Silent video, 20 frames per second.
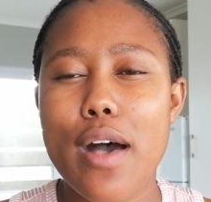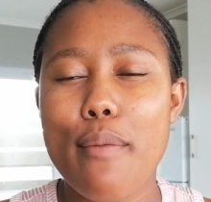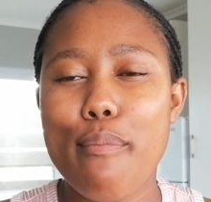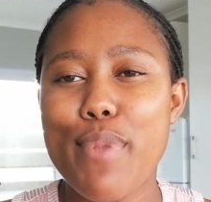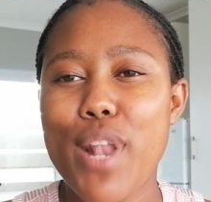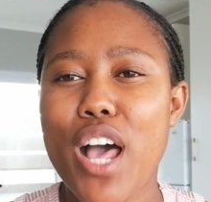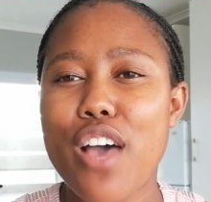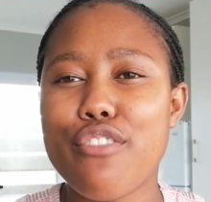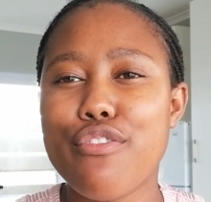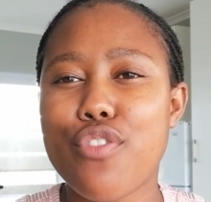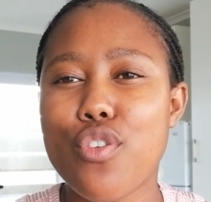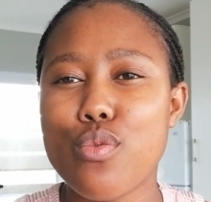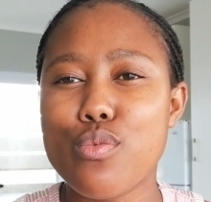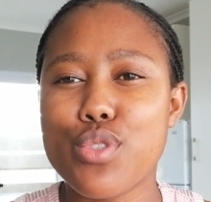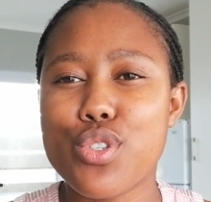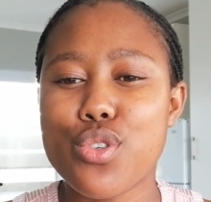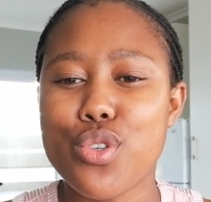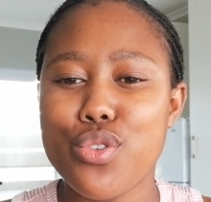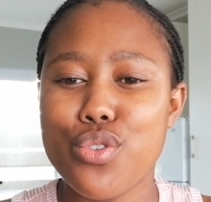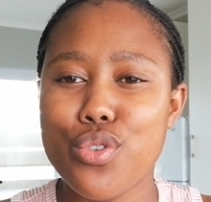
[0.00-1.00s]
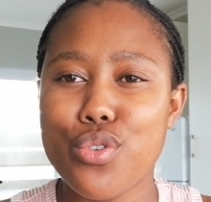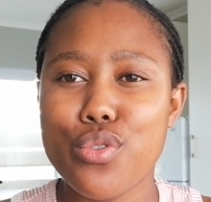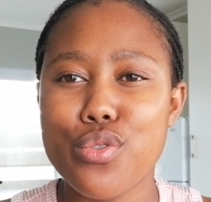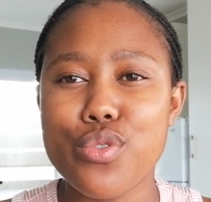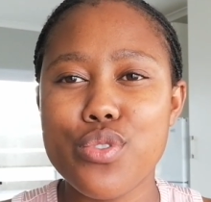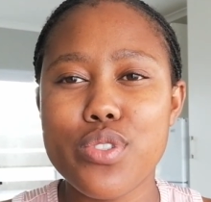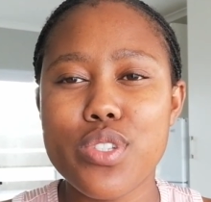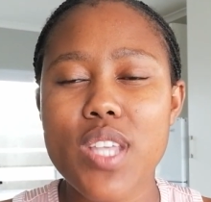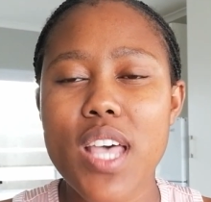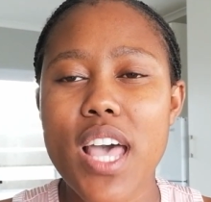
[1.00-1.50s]
platform to
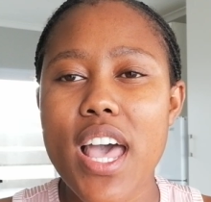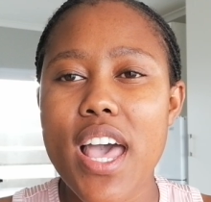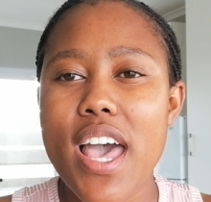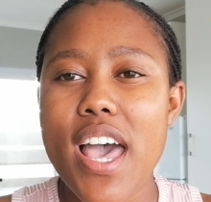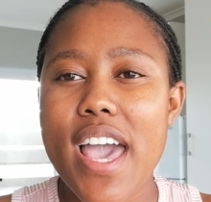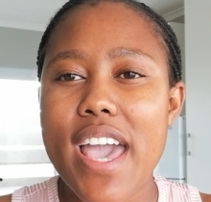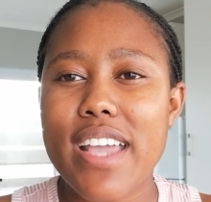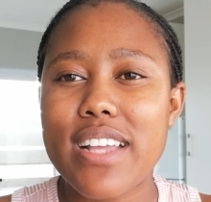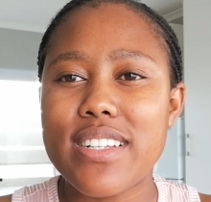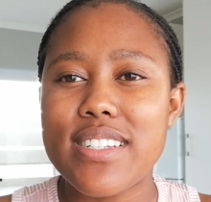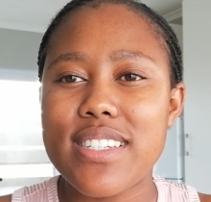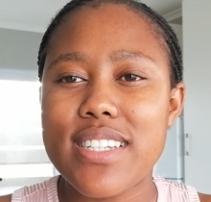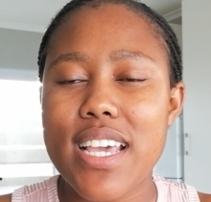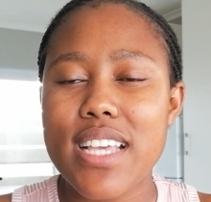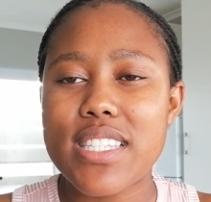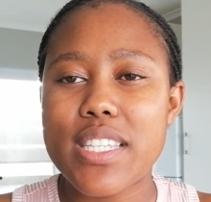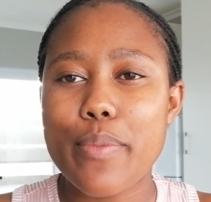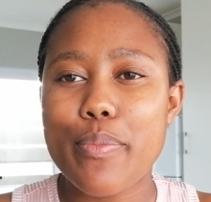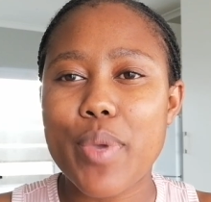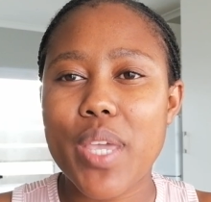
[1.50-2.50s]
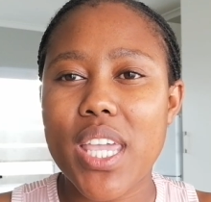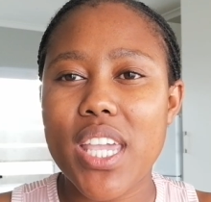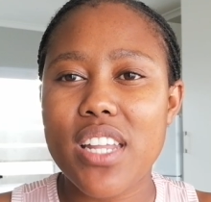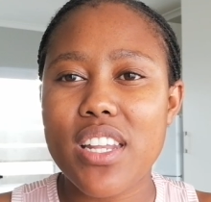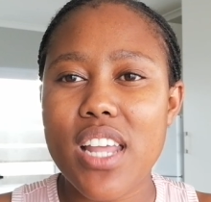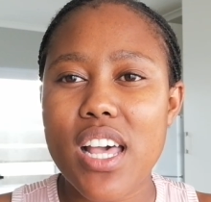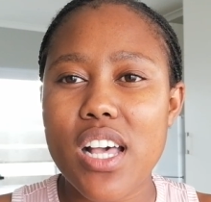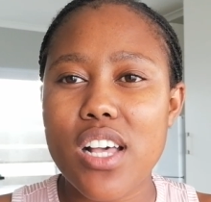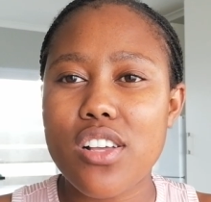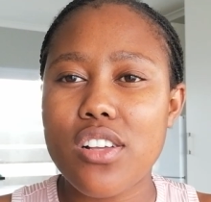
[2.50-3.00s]
use, and as a
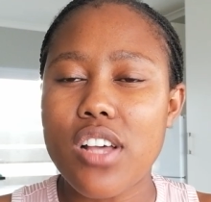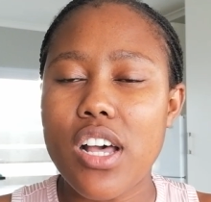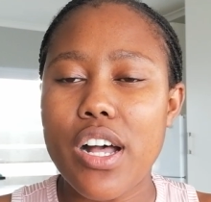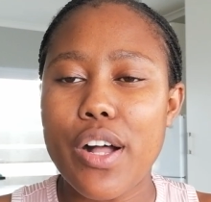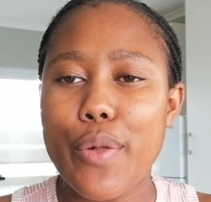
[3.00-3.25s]
beginner